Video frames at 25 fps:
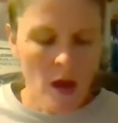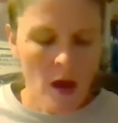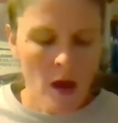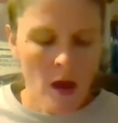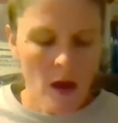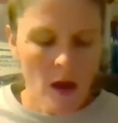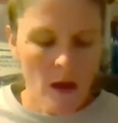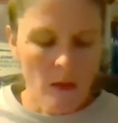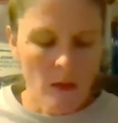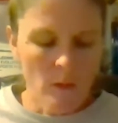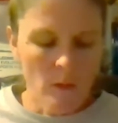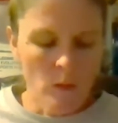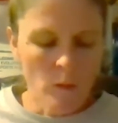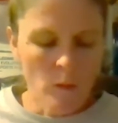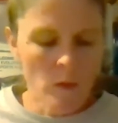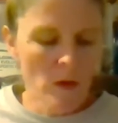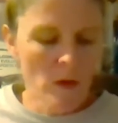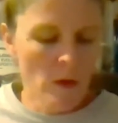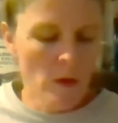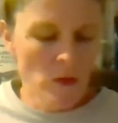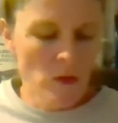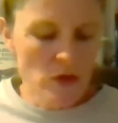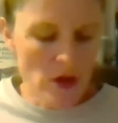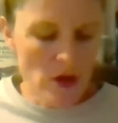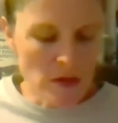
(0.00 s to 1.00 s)

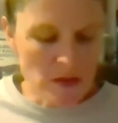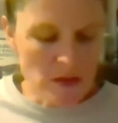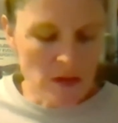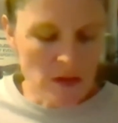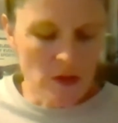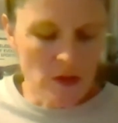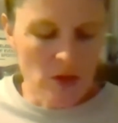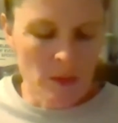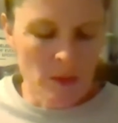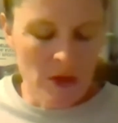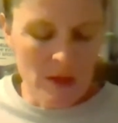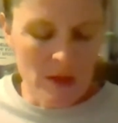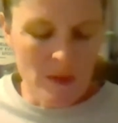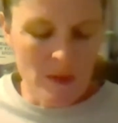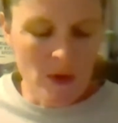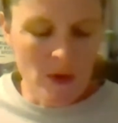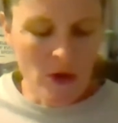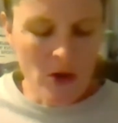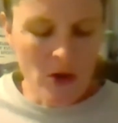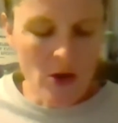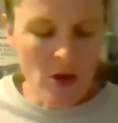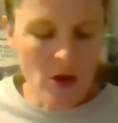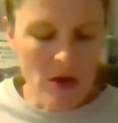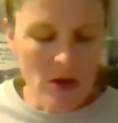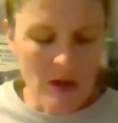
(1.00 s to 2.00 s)
You talked a little bit about
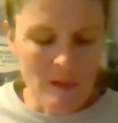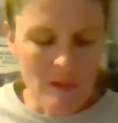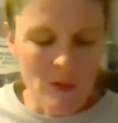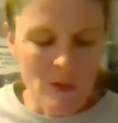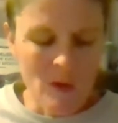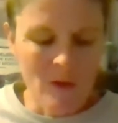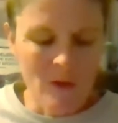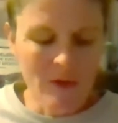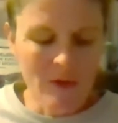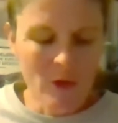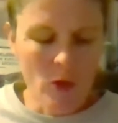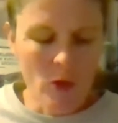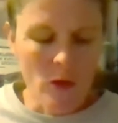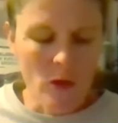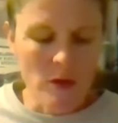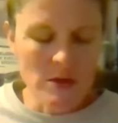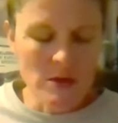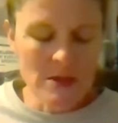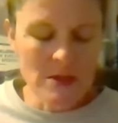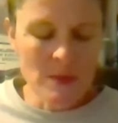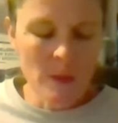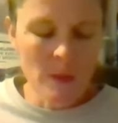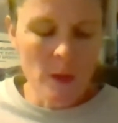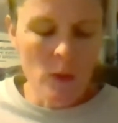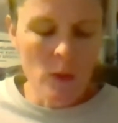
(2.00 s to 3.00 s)
your honeymoon, of course,
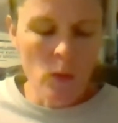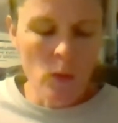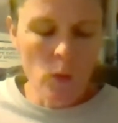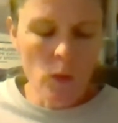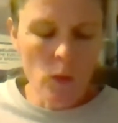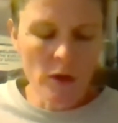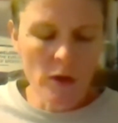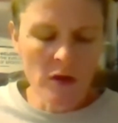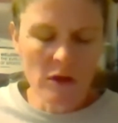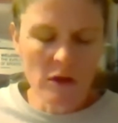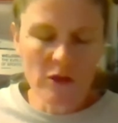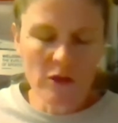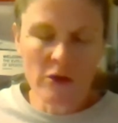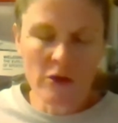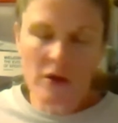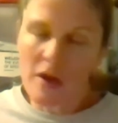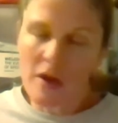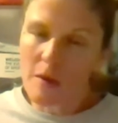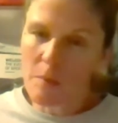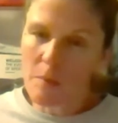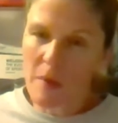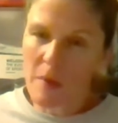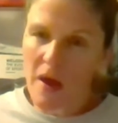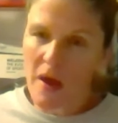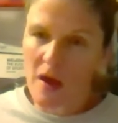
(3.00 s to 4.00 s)
but what other
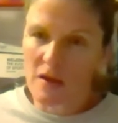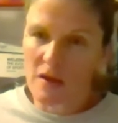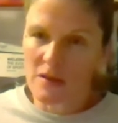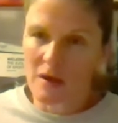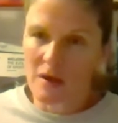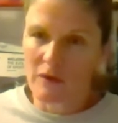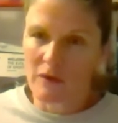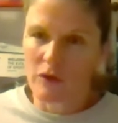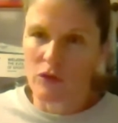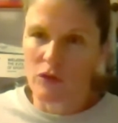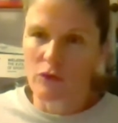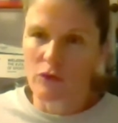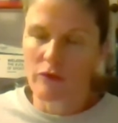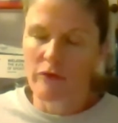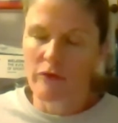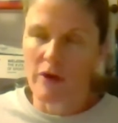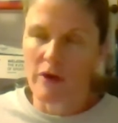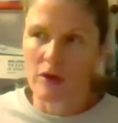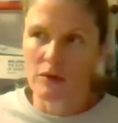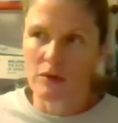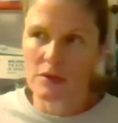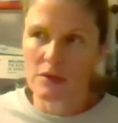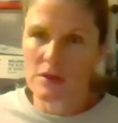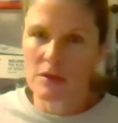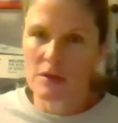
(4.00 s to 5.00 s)
impacts have you
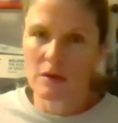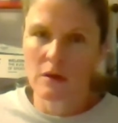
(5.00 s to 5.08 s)
felt